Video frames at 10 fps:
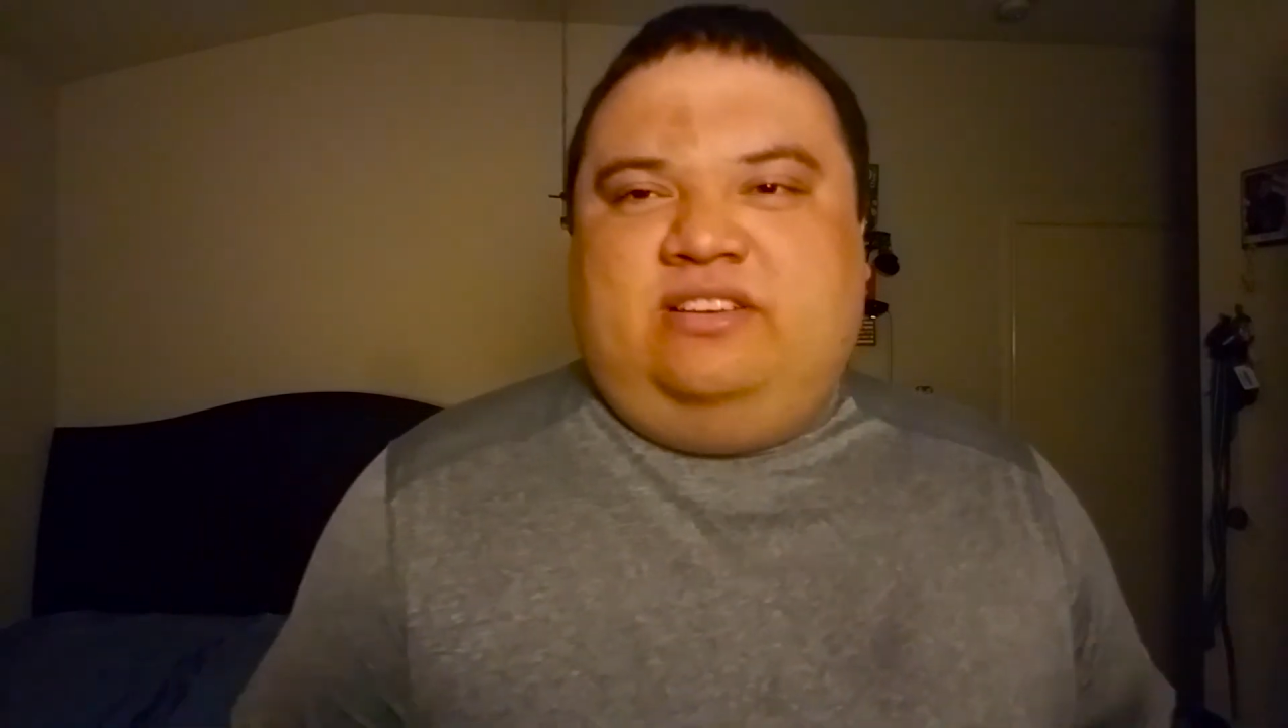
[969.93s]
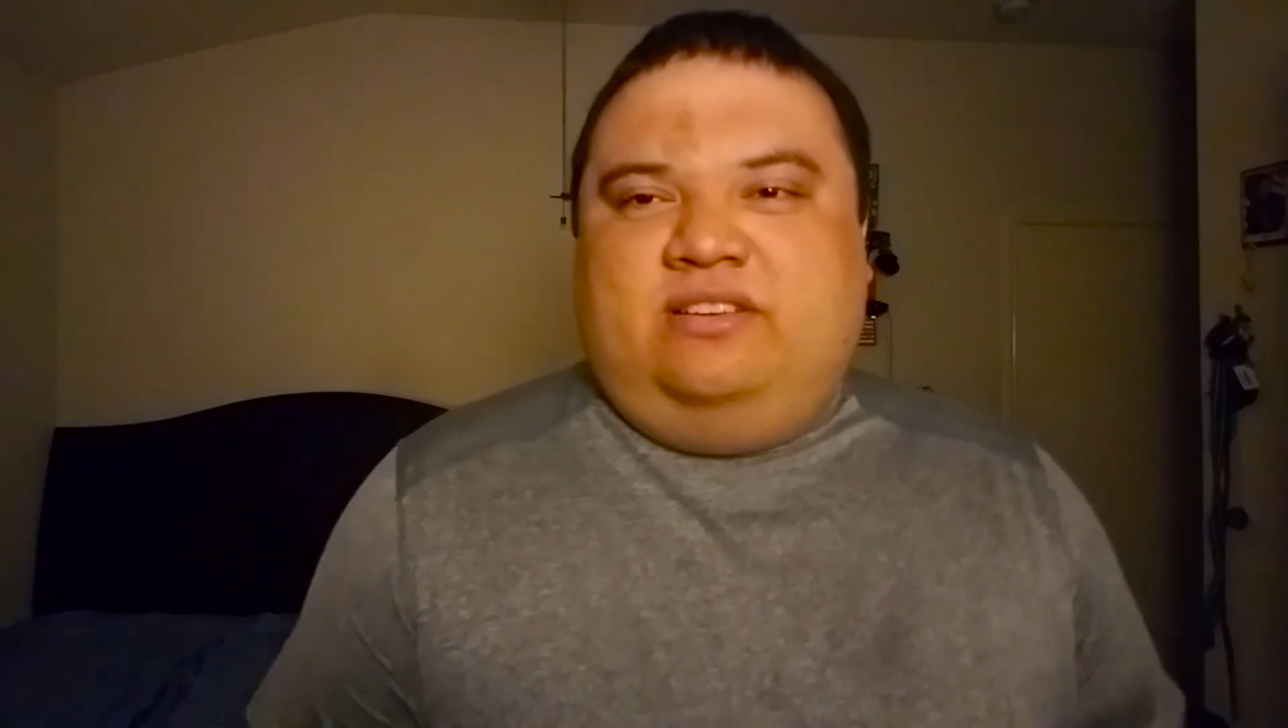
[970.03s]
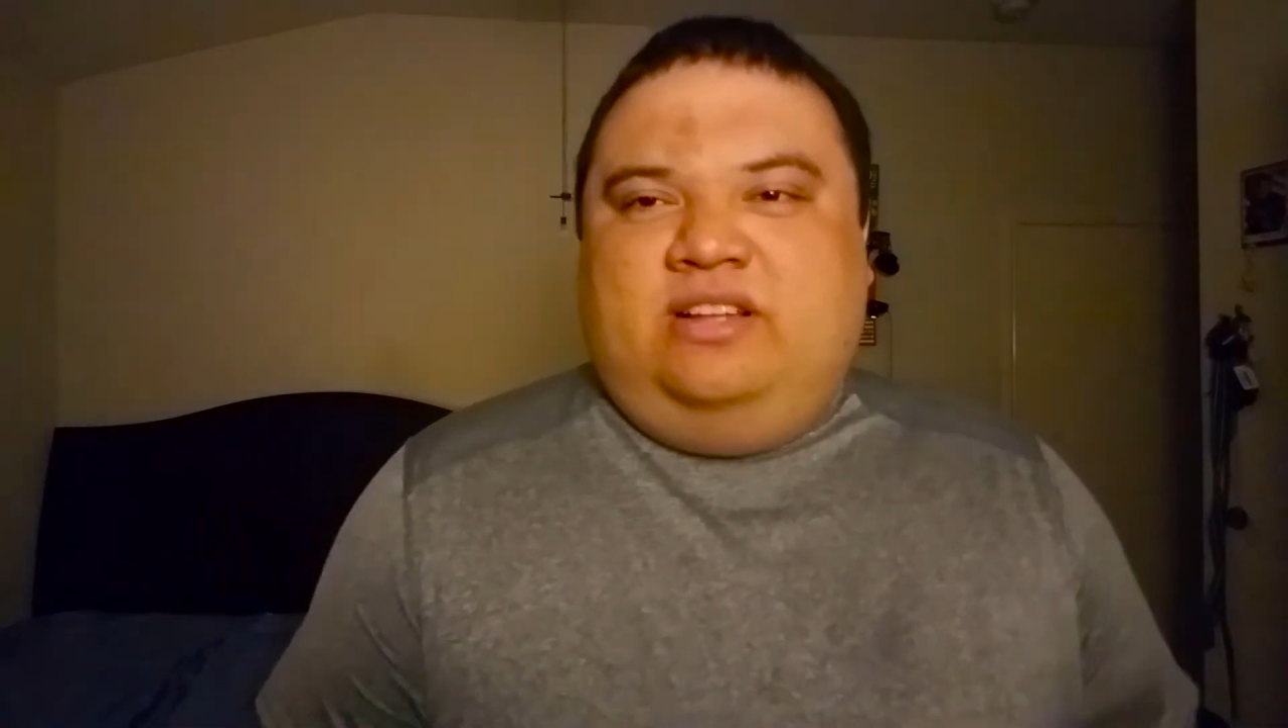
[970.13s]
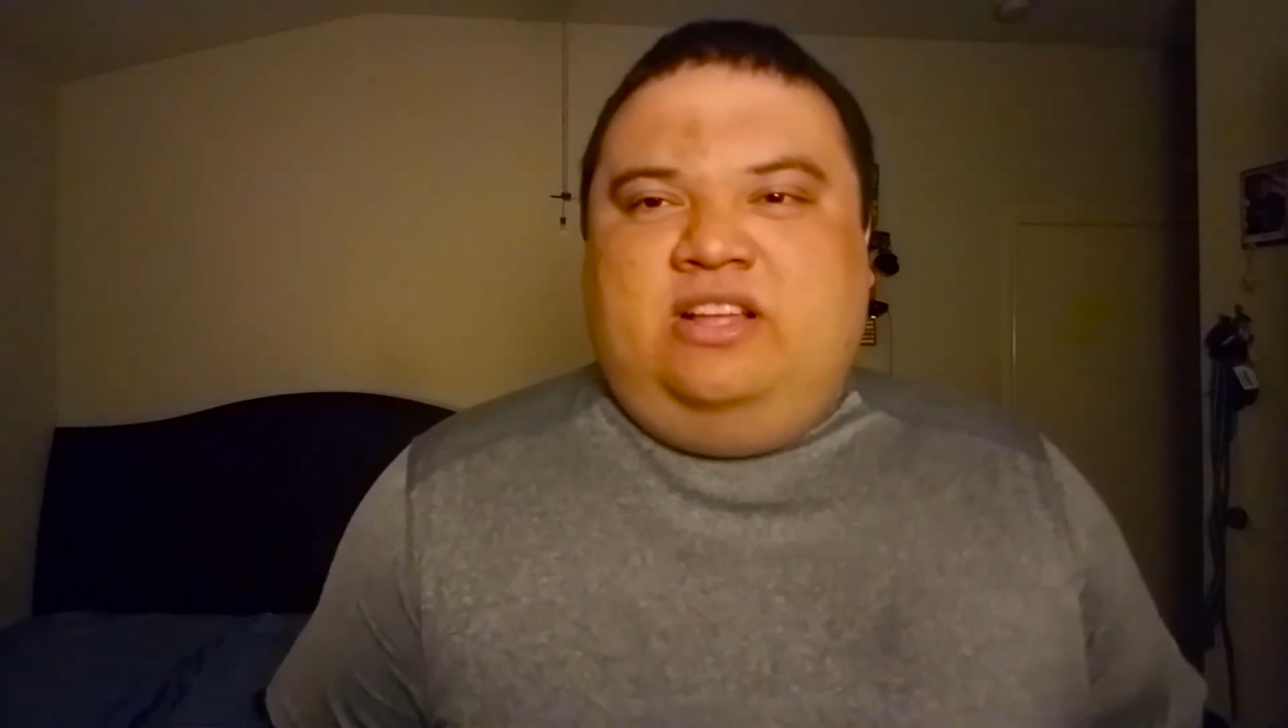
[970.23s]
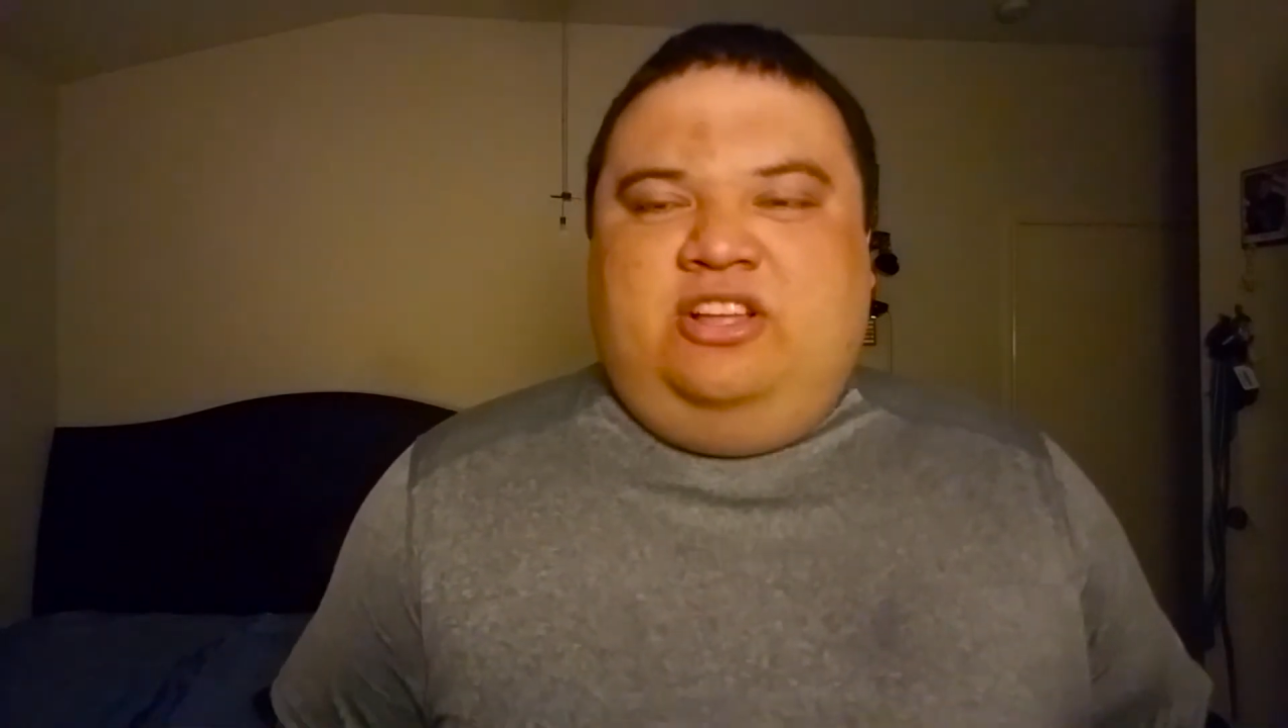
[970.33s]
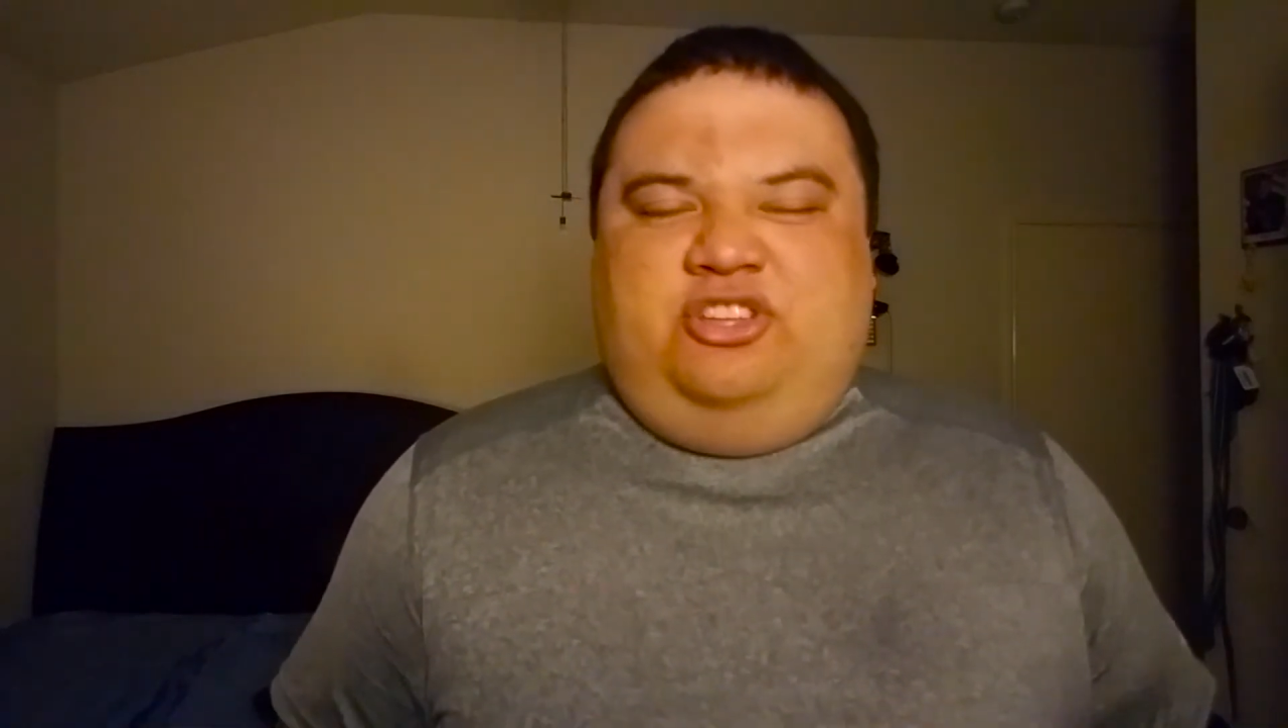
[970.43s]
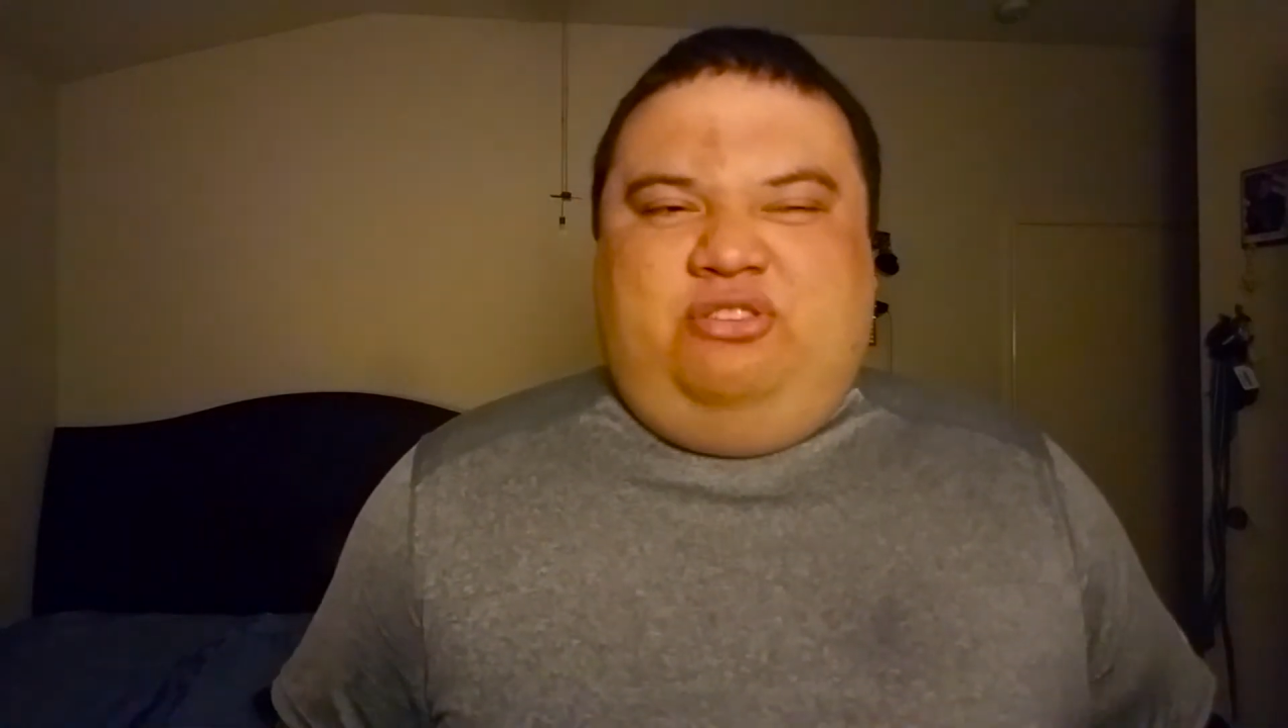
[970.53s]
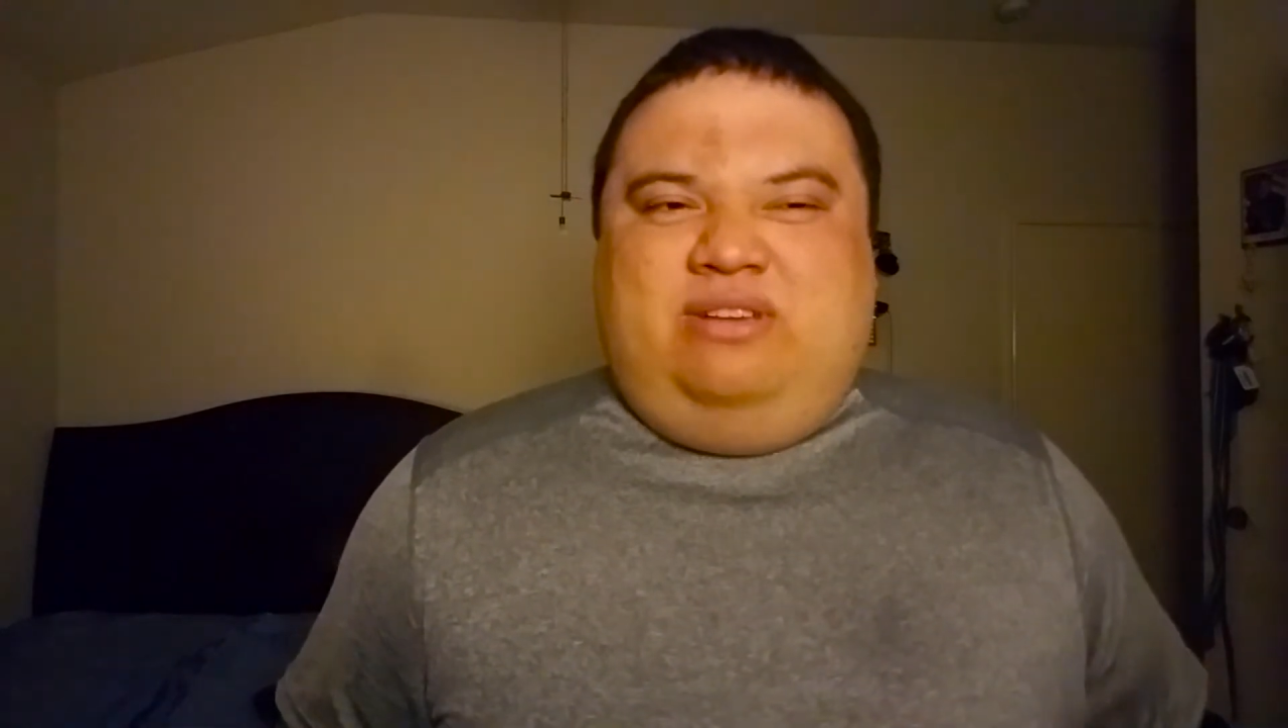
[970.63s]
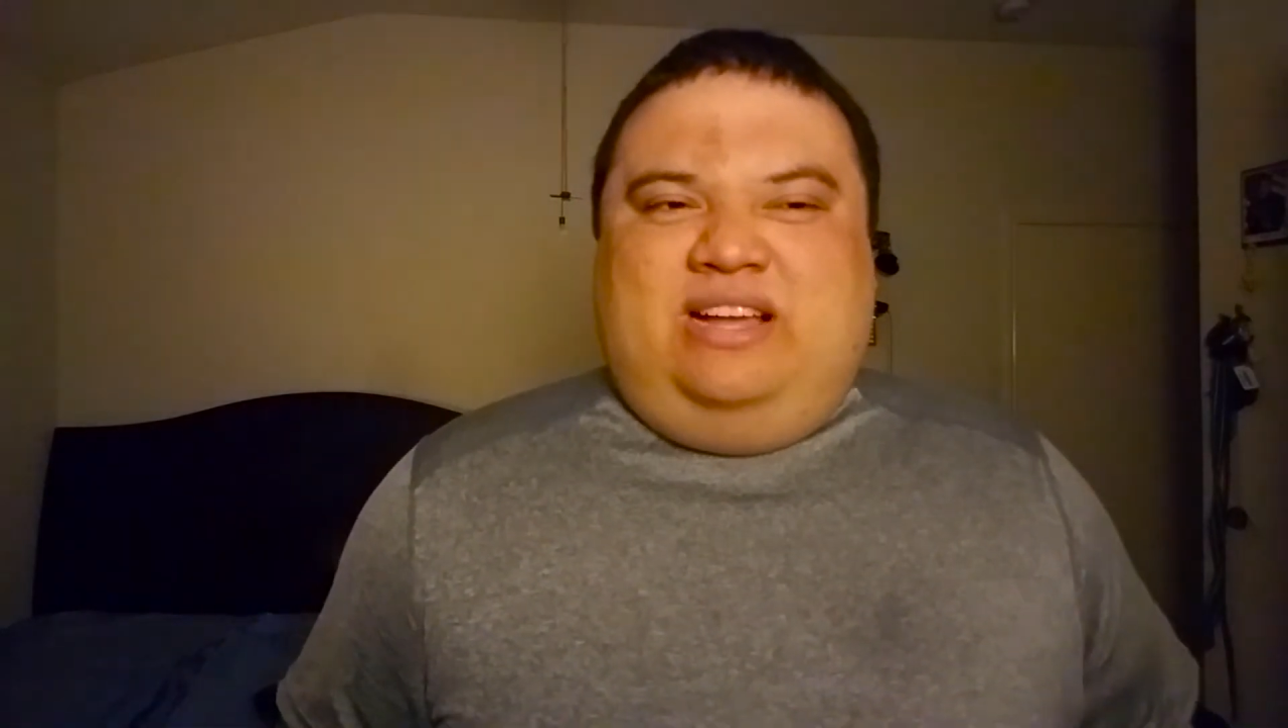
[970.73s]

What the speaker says: of a sudden